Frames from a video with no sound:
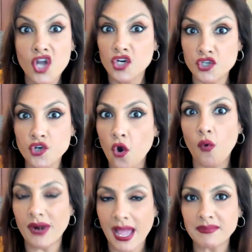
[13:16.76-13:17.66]
to know
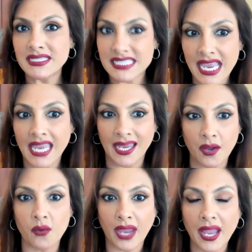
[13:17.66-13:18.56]
what I'm
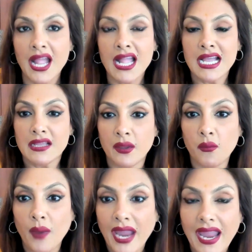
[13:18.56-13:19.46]
saying, okay? The
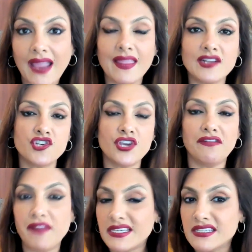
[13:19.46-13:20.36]
way that she
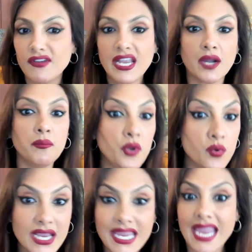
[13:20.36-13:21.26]
effectively
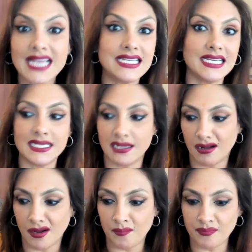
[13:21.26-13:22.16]
communicated
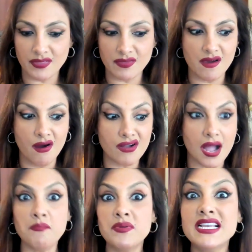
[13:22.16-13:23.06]
her
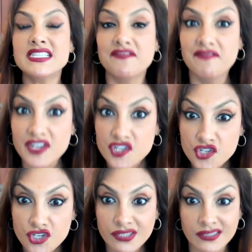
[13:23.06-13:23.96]
company's
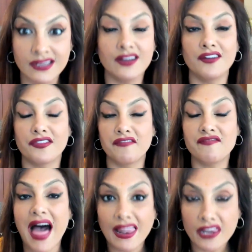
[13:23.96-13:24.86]
vision, the
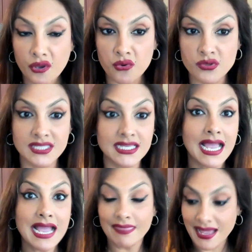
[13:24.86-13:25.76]
values
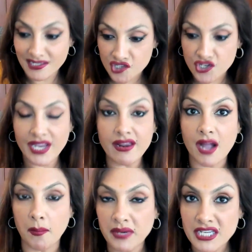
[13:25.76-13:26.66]
that she and her
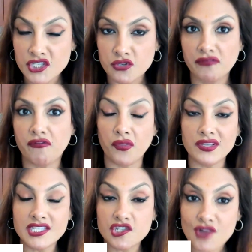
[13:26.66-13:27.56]
company stood for,
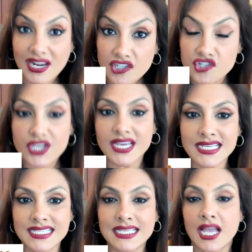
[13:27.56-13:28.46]
the
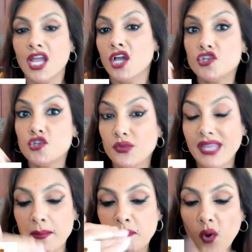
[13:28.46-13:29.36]
strategies to
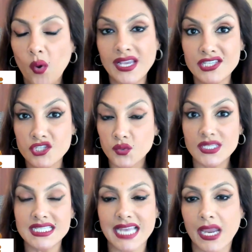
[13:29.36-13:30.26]
the employees, to the
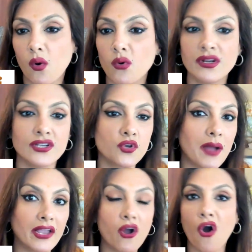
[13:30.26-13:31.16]
stakeholders, oh
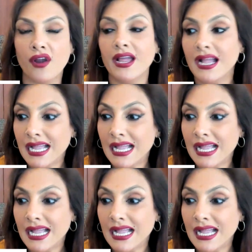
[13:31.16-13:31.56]
my God,